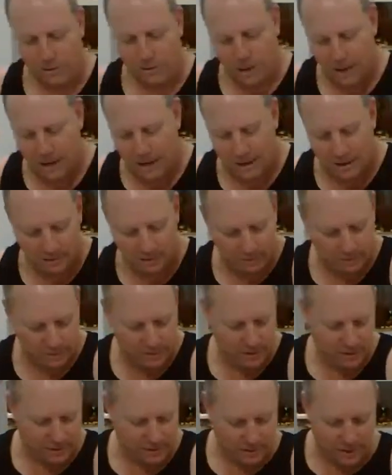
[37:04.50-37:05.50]
I thought,
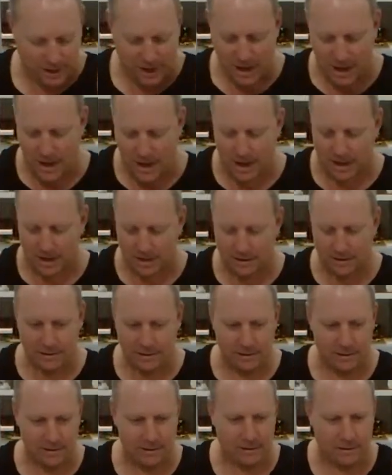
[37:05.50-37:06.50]
how the heck
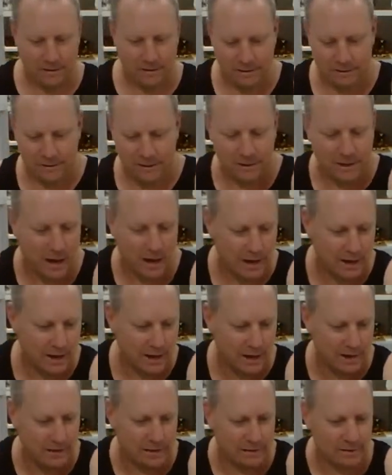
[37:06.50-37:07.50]
did
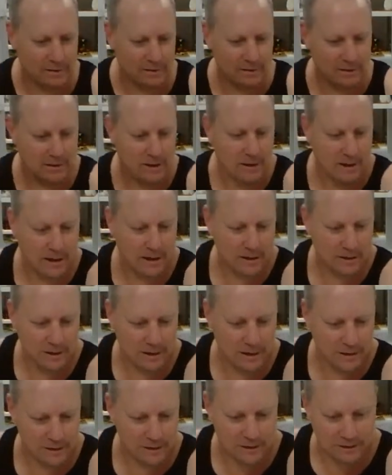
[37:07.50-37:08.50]
they get it?
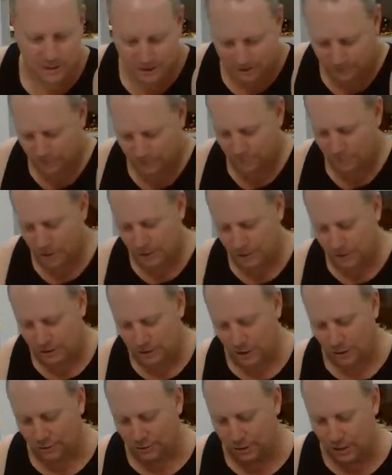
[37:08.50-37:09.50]
And yet it said for me
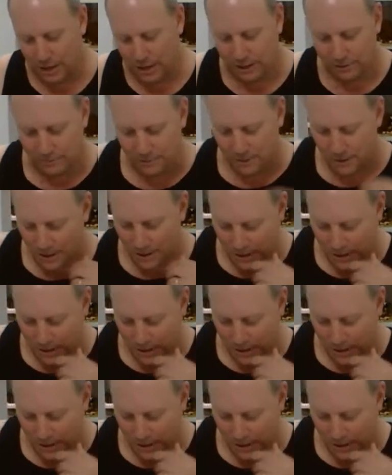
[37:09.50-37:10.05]
sold out.